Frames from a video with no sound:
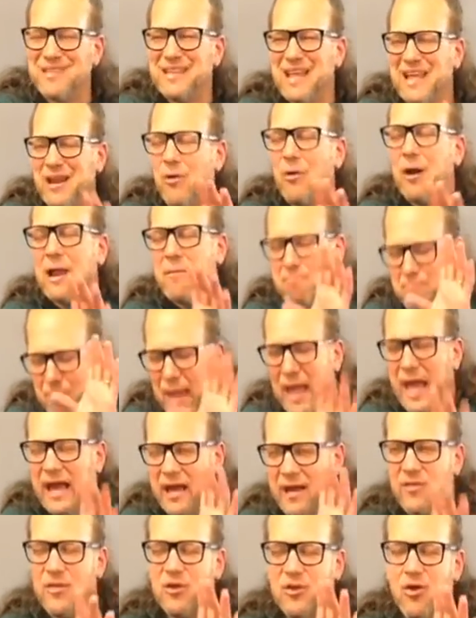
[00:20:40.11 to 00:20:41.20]
they don't
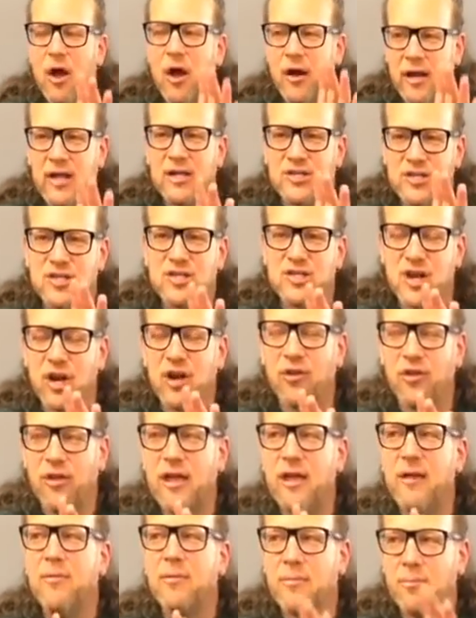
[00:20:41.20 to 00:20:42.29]
abandon the dog
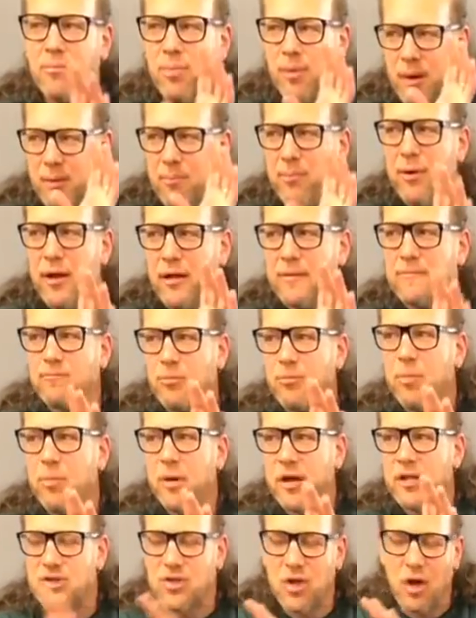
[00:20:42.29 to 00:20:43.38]
necessarily, but but
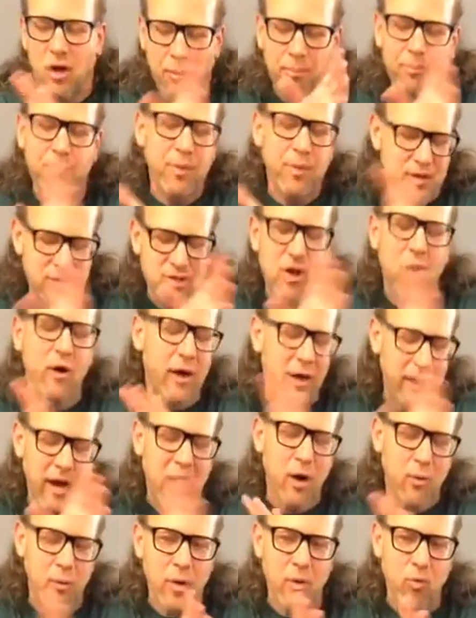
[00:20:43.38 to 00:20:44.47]
but it's all it's all on
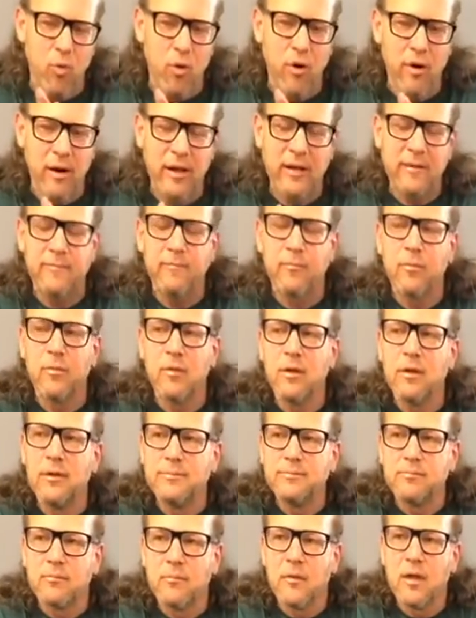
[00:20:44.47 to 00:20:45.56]
how we word it.
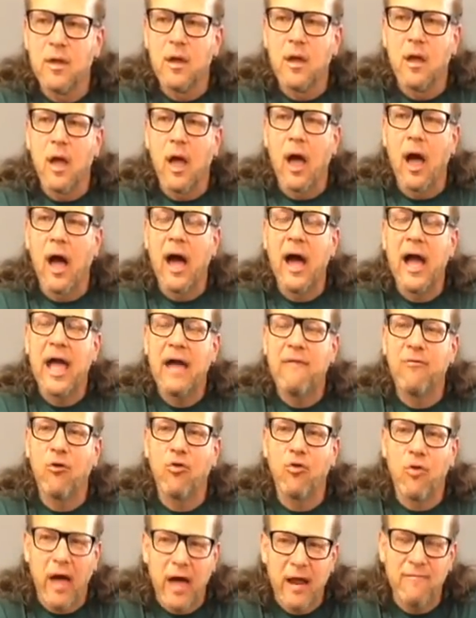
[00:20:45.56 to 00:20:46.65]
I have a
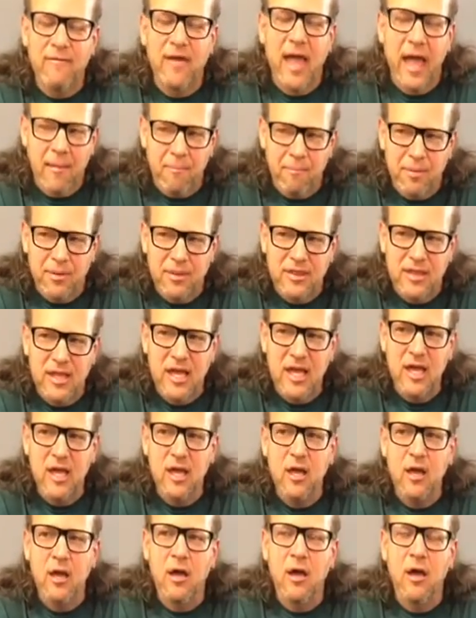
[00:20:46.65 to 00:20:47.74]
lot of
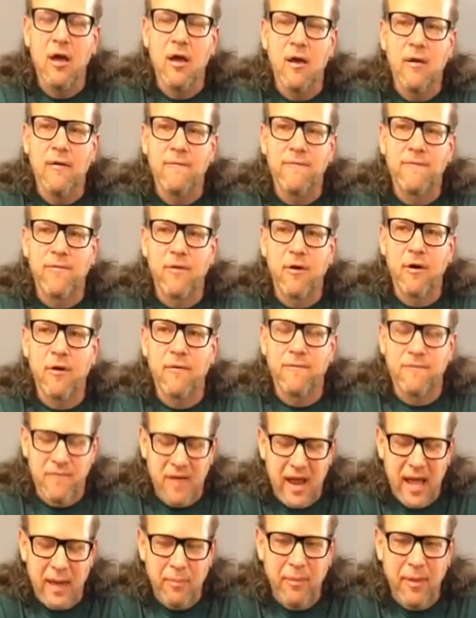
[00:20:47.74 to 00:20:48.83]
empathy for
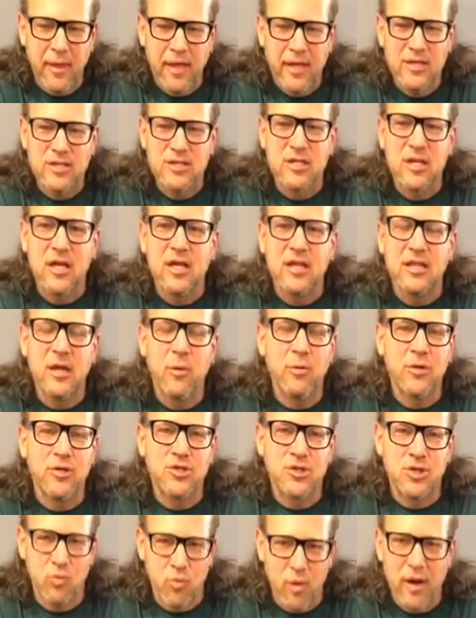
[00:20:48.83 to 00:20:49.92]
families that
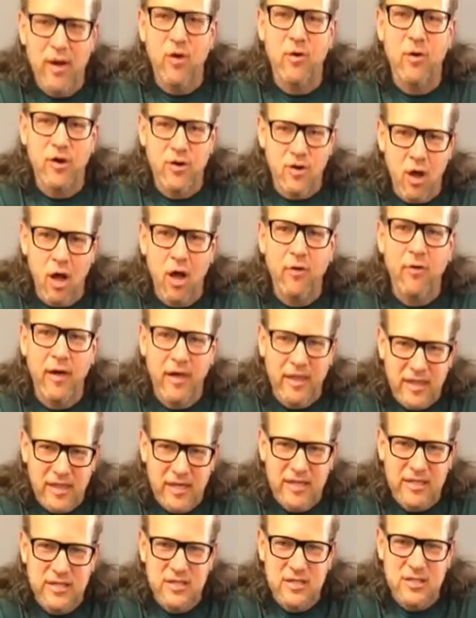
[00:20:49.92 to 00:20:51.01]
would surrender a dog like
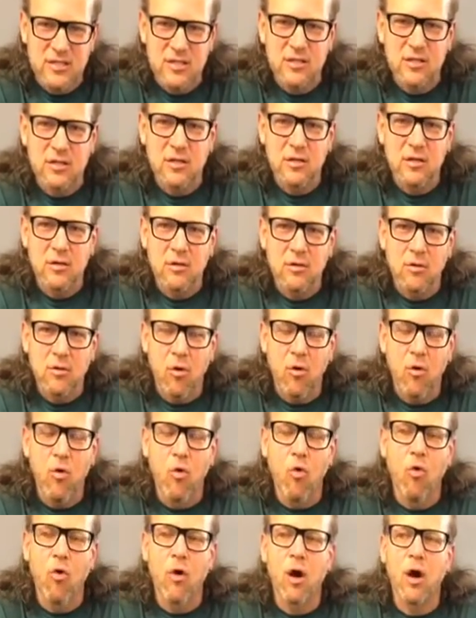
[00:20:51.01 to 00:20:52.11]
this
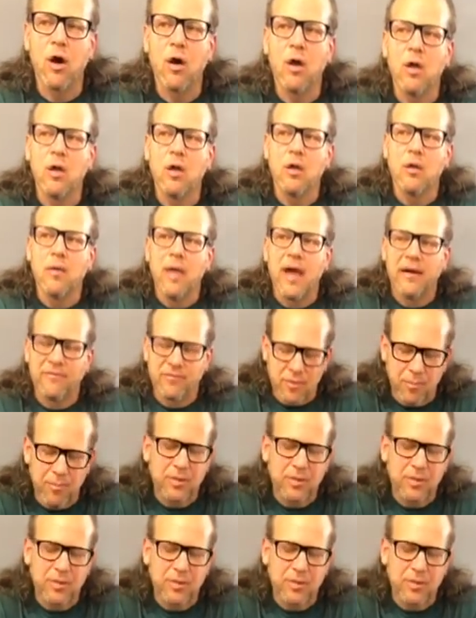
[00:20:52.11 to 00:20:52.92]
or have to